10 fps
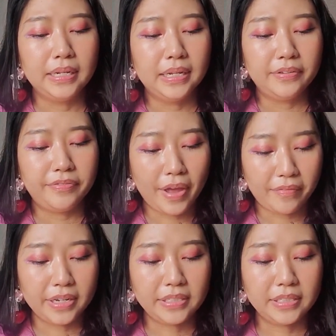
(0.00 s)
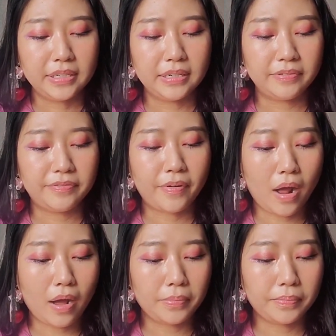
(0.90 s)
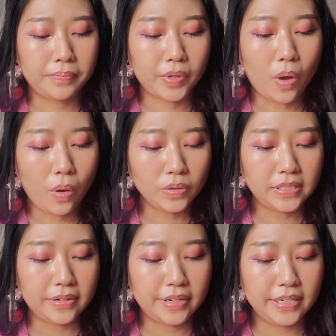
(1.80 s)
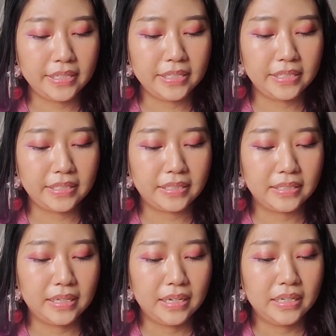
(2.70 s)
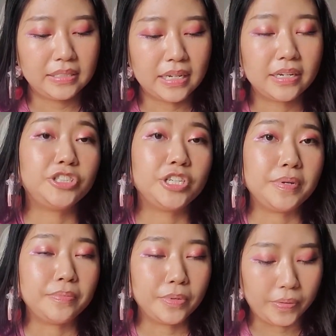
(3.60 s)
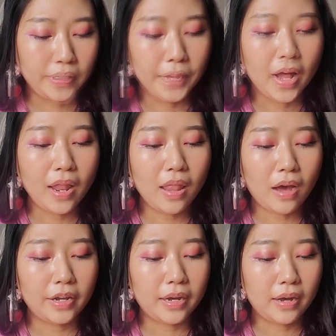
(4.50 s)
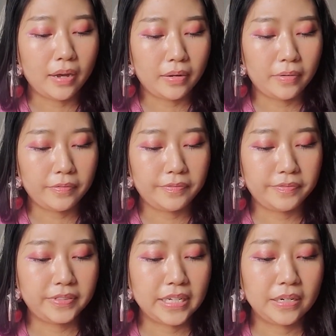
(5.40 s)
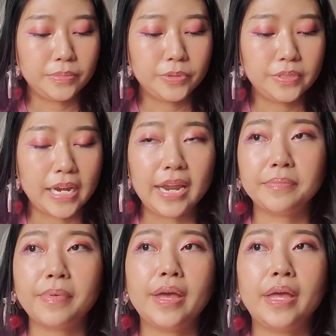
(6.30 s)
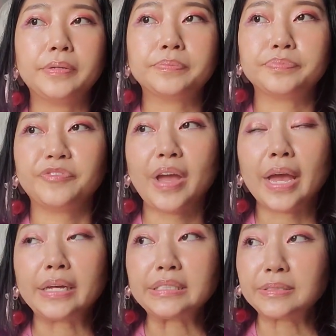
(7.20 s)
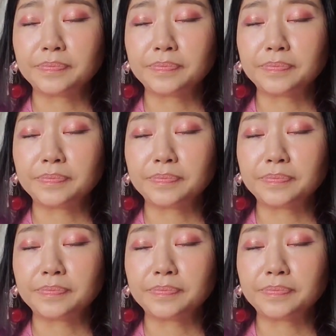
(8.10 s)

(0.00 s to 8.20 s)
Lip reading: favorite from the whole series is Sailor Chibi Moon. A lot of Sailor Moon anime fans